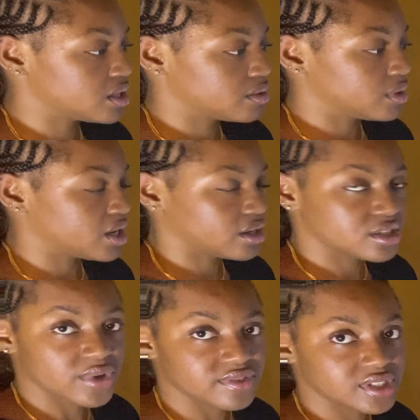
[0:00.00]
because
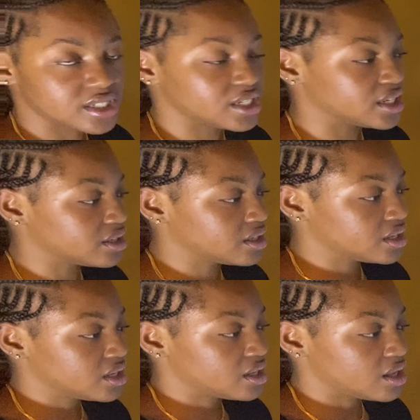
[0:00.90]
we have the t there.
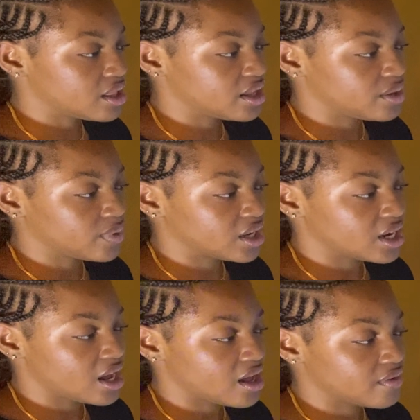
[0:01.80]
And then we're going to
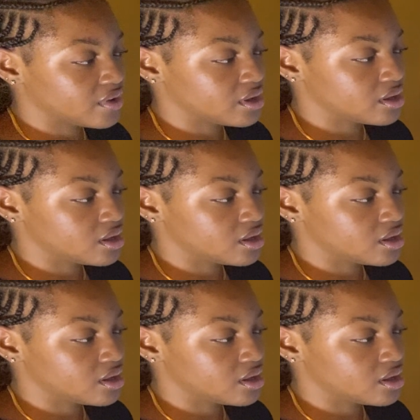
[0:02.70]
have